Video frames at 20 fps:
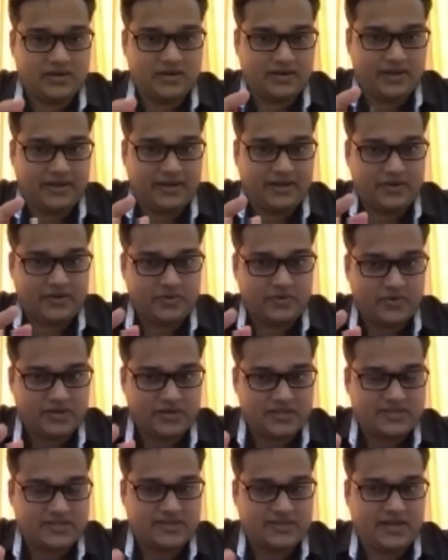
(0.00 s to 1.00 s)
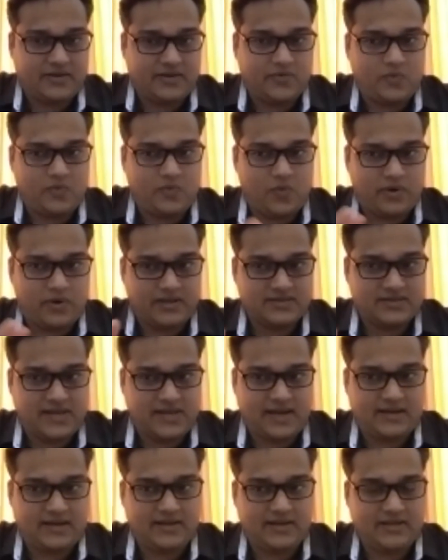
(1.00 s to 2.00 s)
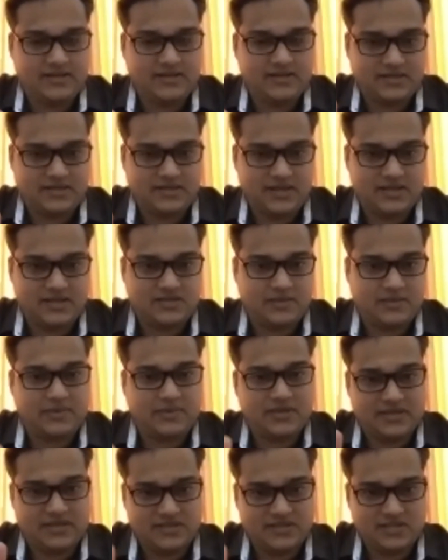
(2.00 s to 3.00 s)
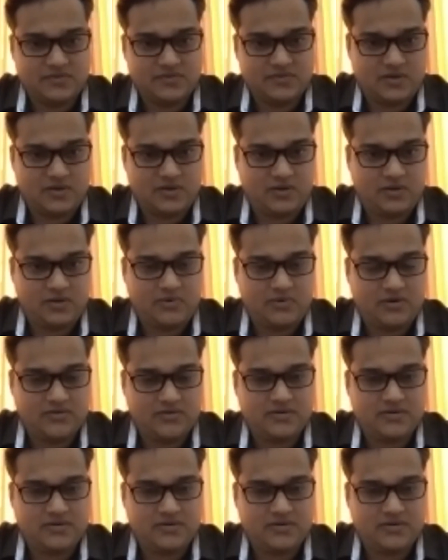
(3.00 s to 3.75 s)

like to understand what exactly is the case. I mean, a judgment all about